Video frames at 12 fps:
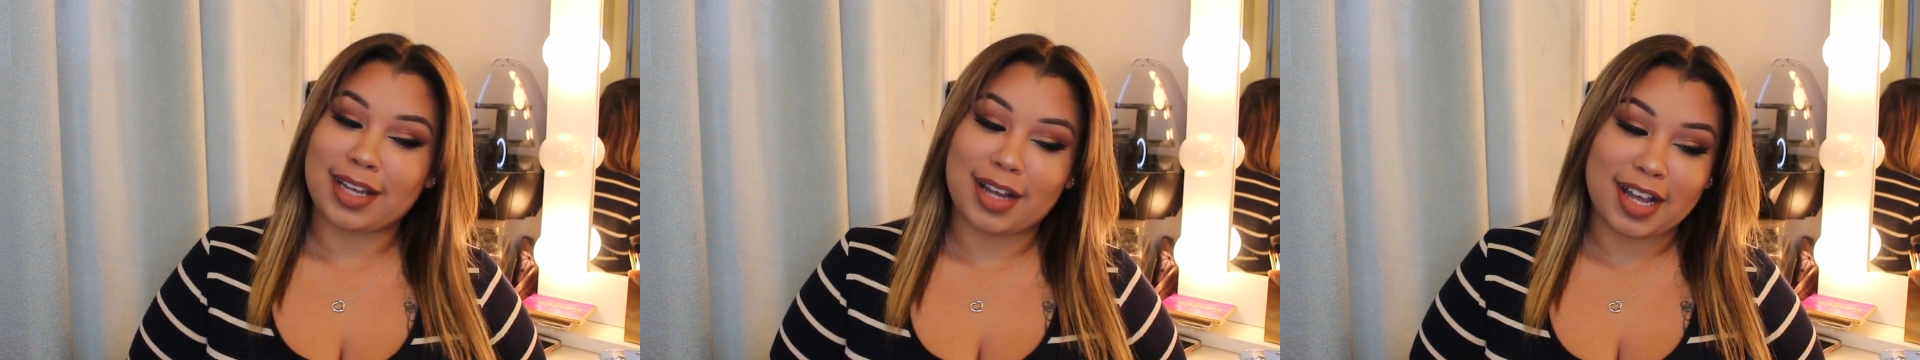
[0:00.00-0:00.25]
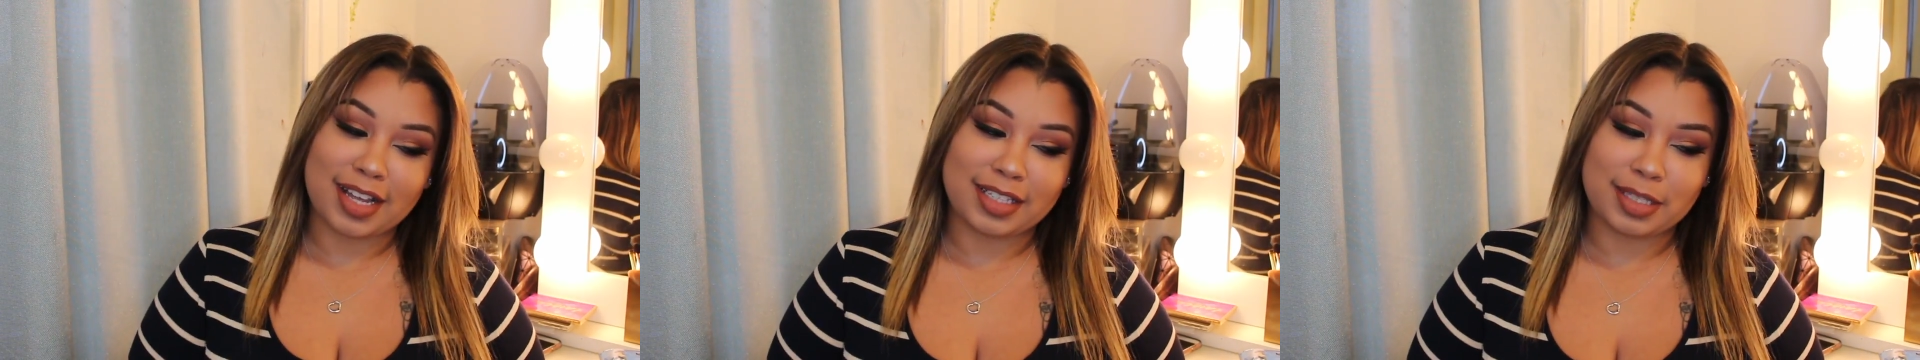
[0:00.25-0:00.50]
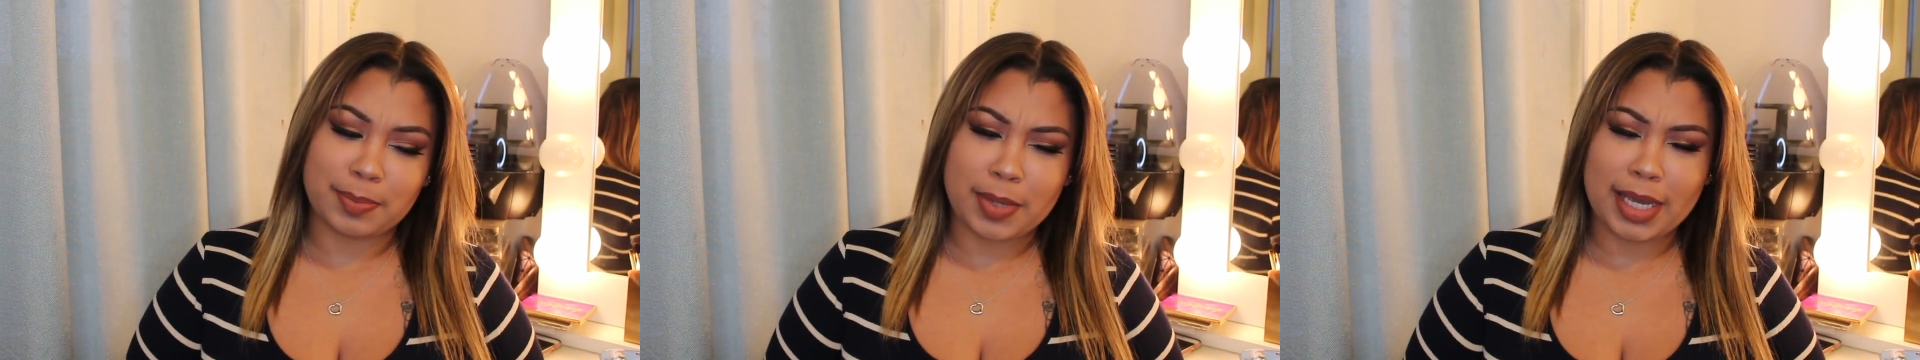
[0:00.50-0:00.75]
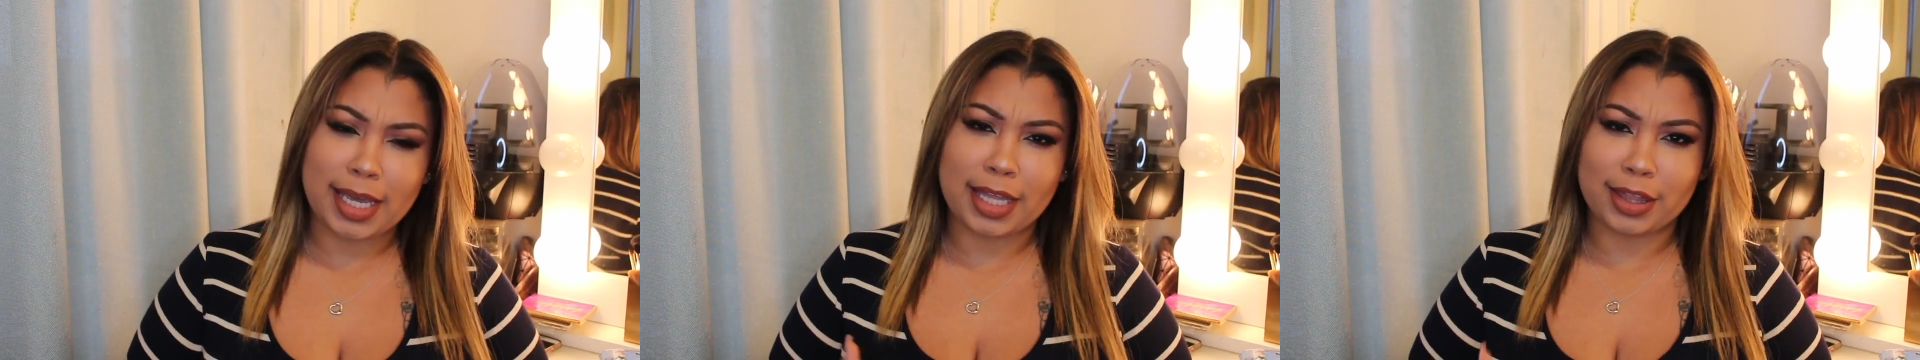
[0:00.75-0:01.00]
It's
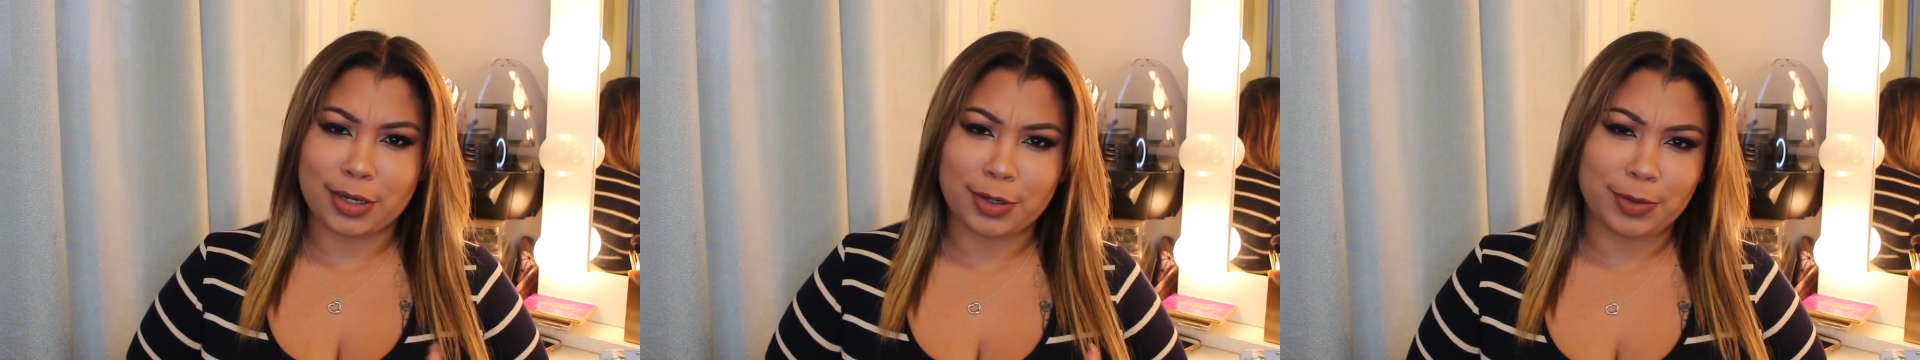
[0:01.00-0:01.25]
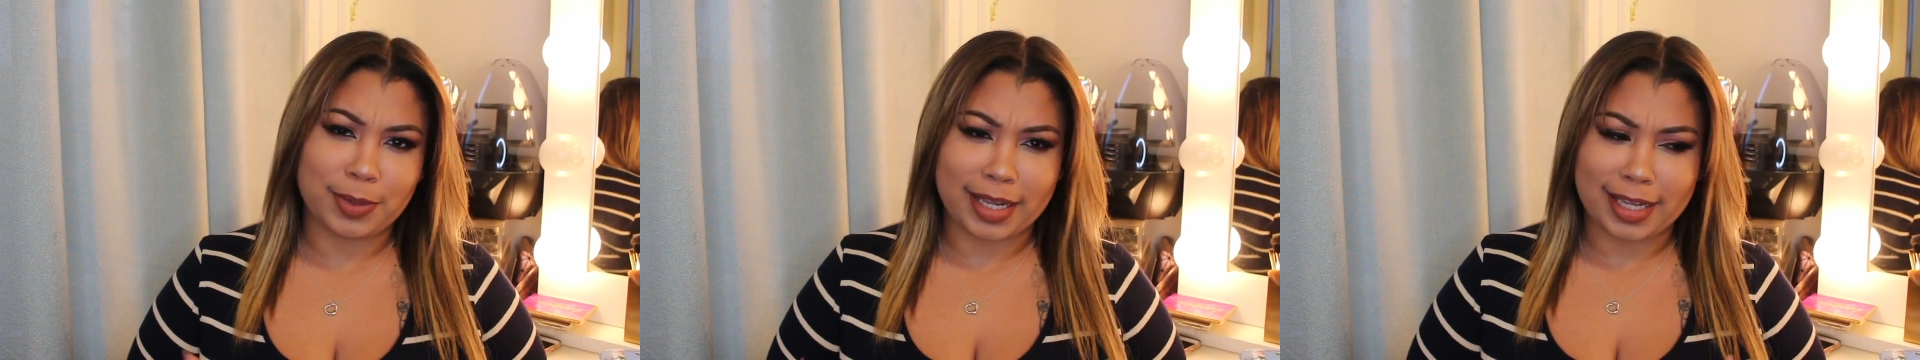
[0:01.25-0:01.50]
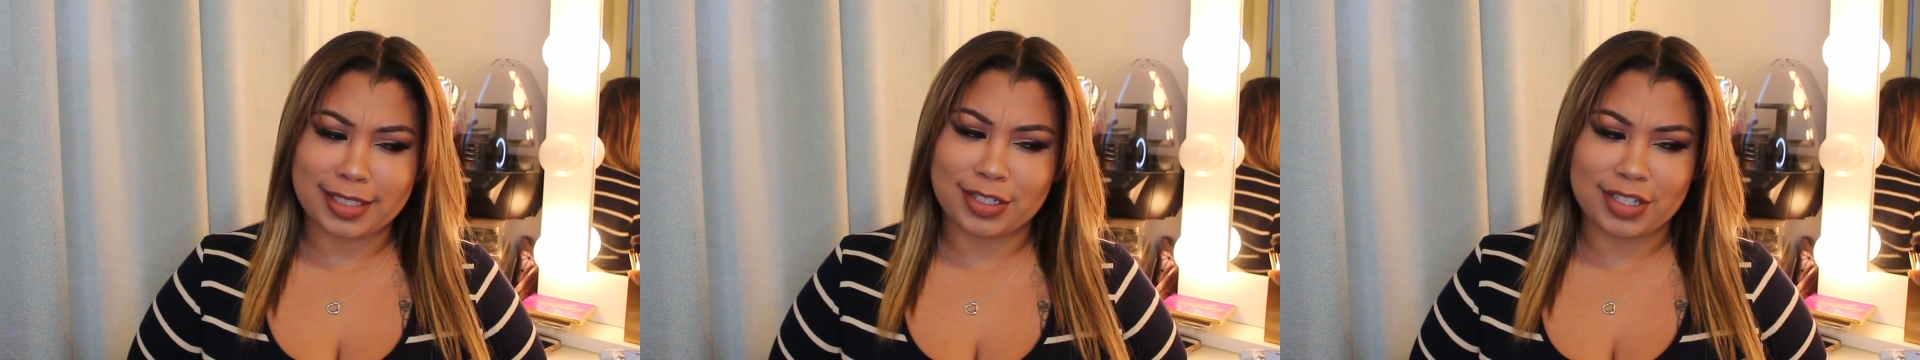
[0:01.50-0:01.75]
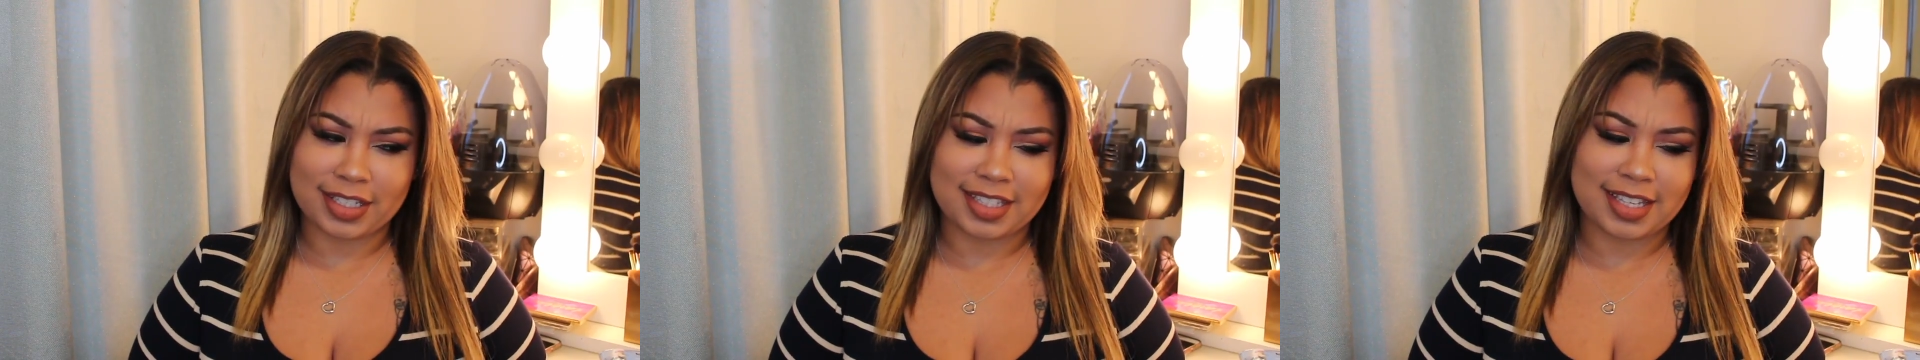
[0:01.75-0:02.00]
peeking through, I guess
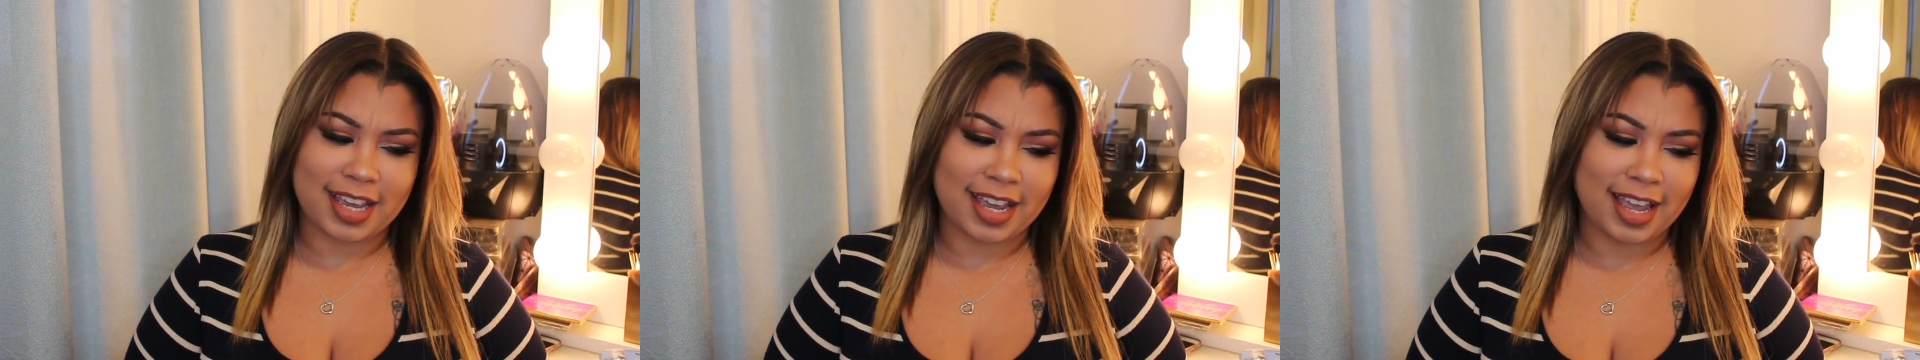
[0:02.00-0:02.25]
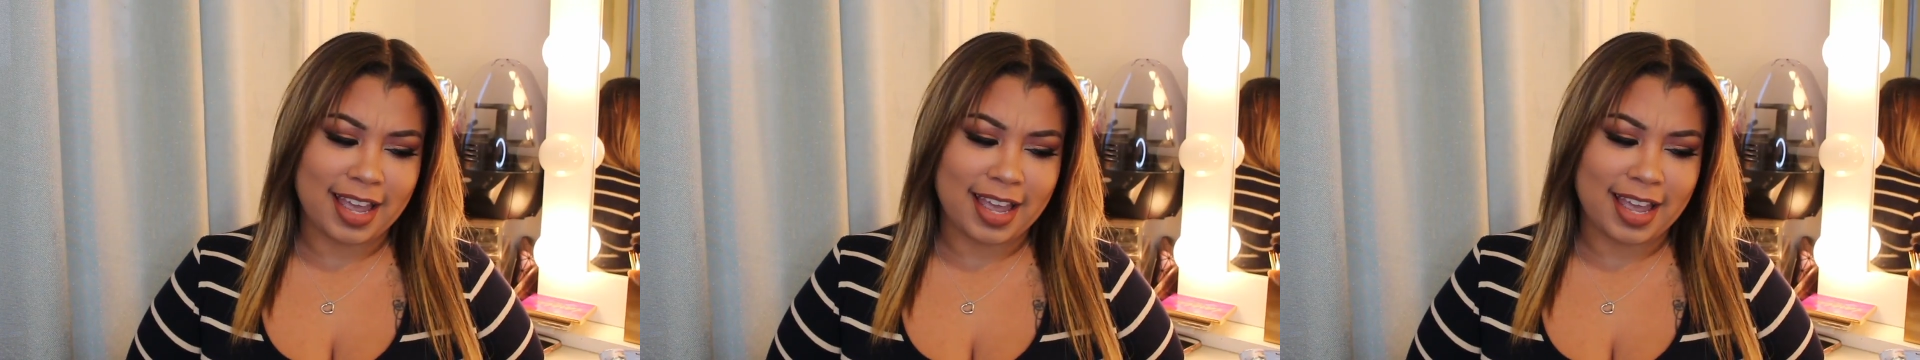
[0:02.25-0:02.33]
you could say.